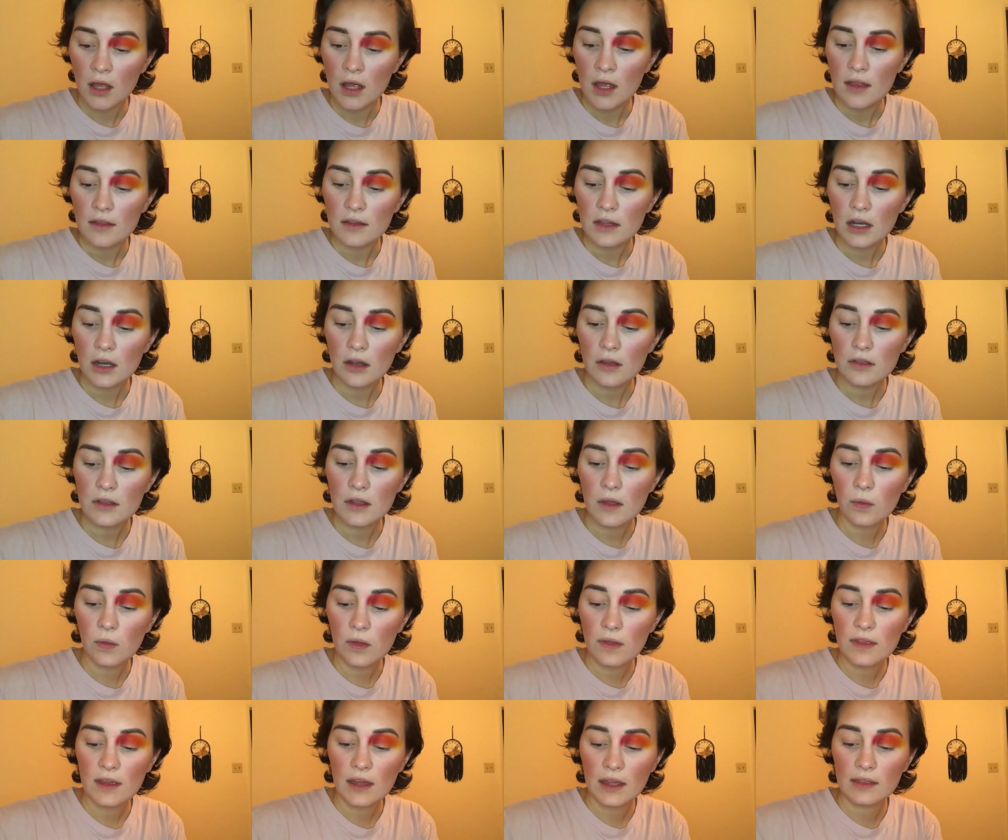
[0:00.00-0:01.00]
You know, the only
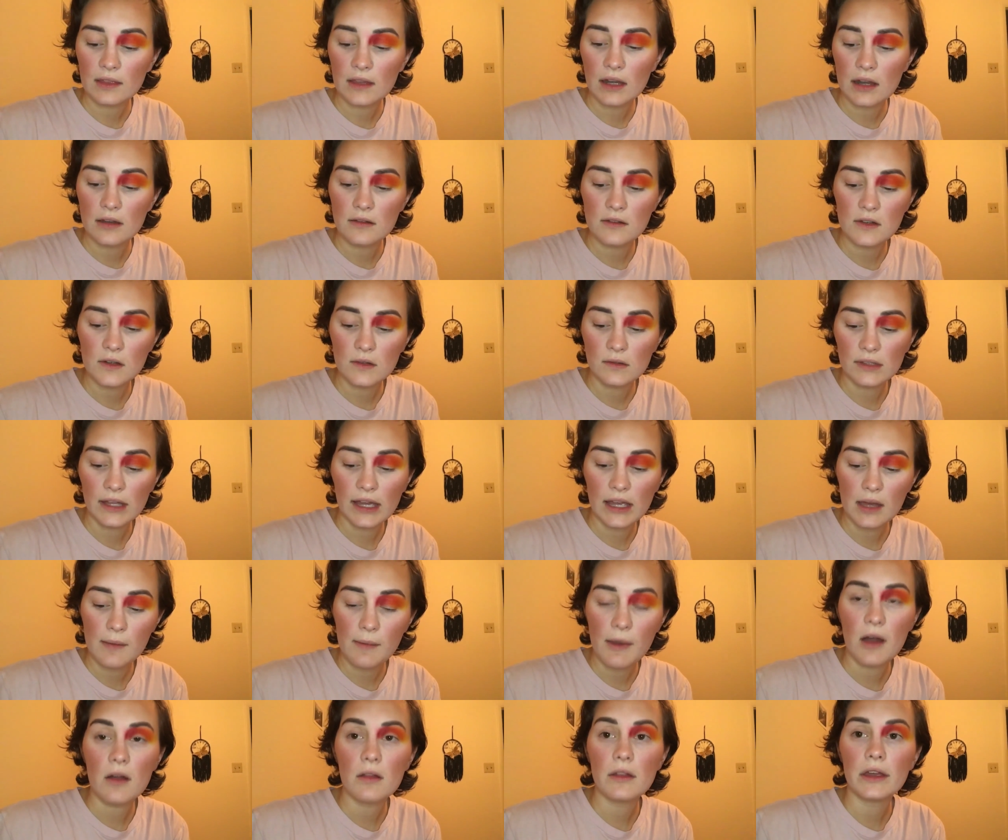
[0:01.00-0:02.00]
thing that I don't like
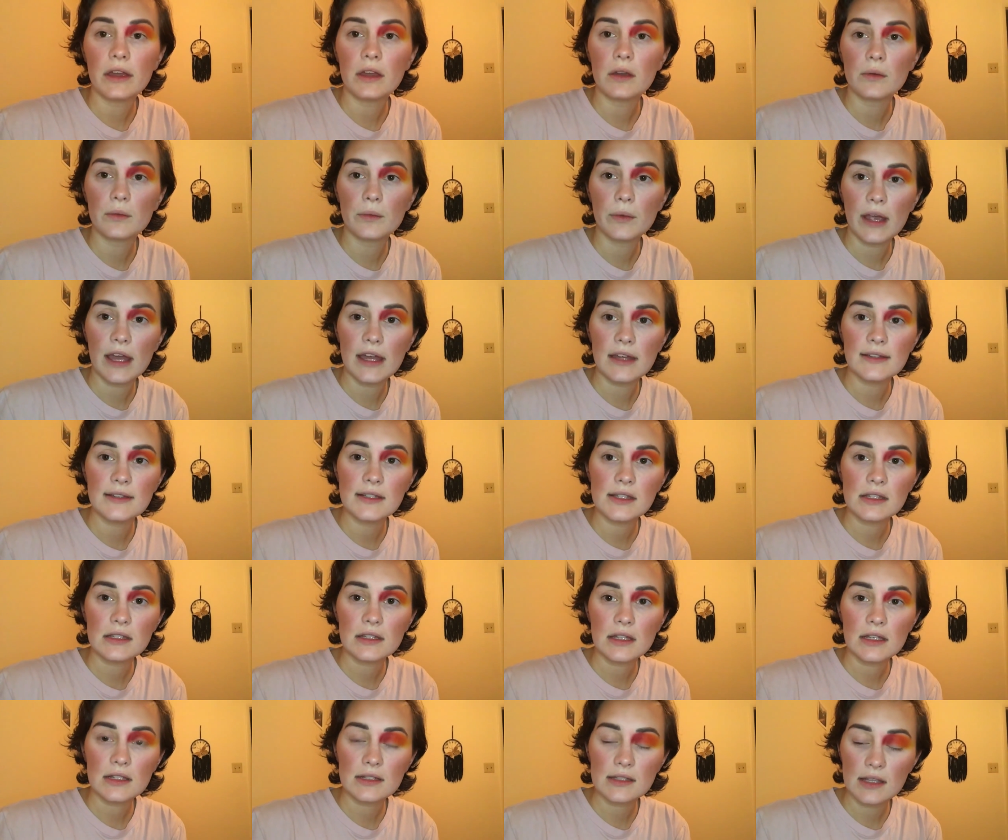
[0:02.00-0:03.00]
about like reds and
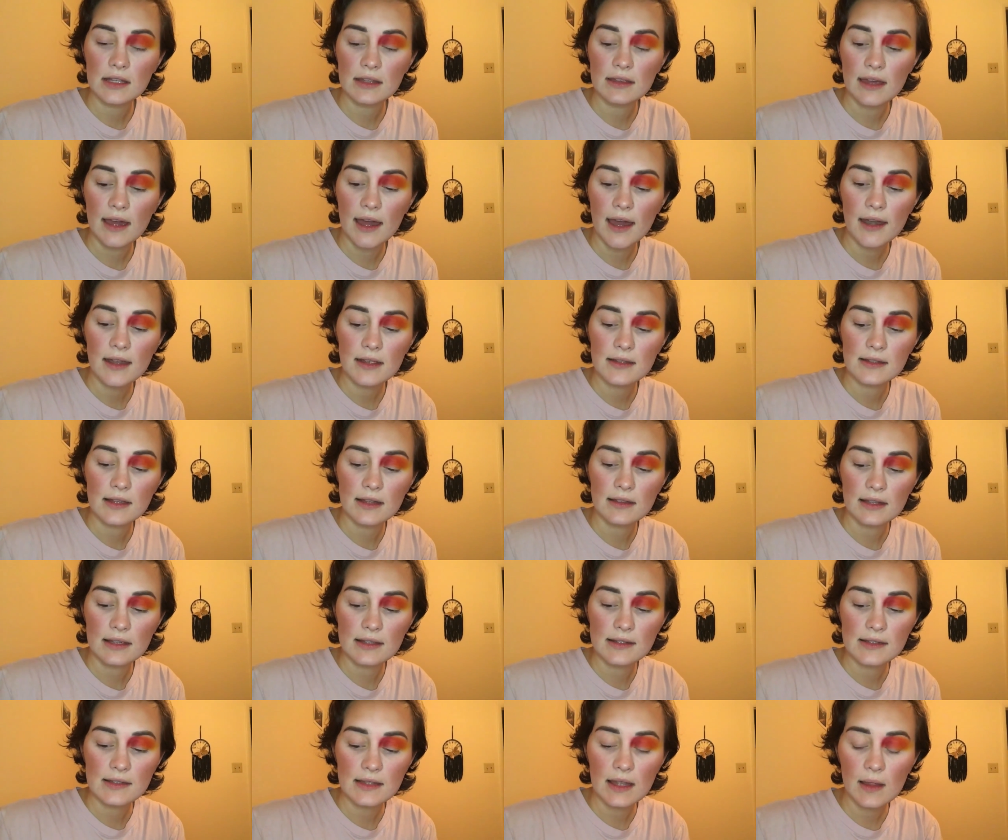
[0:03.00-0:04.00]
things like that is that they
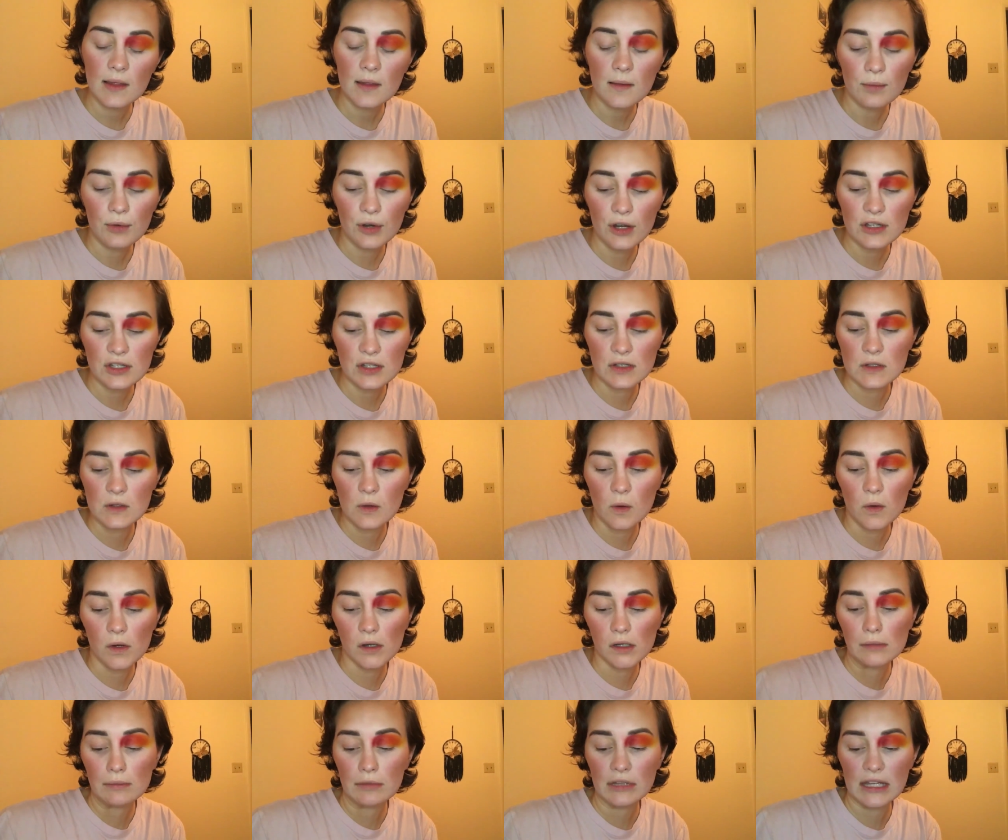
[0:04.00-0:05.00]
stain the brushes
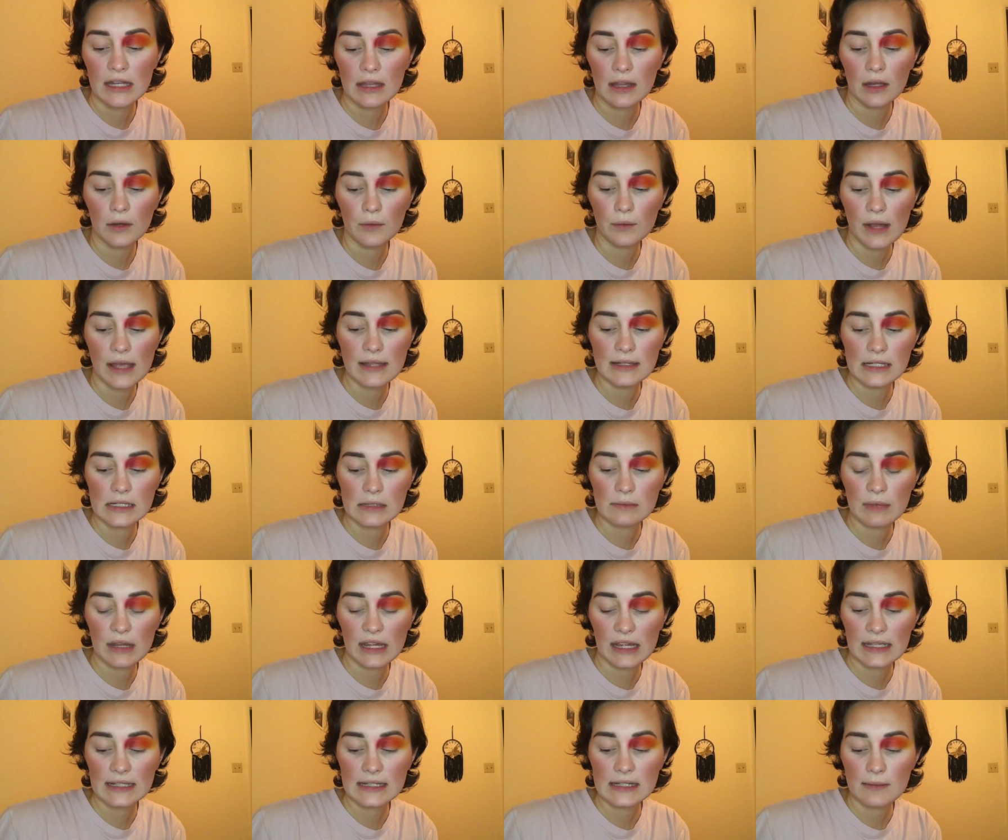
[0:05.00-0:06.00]
horribly, like reds and pinks.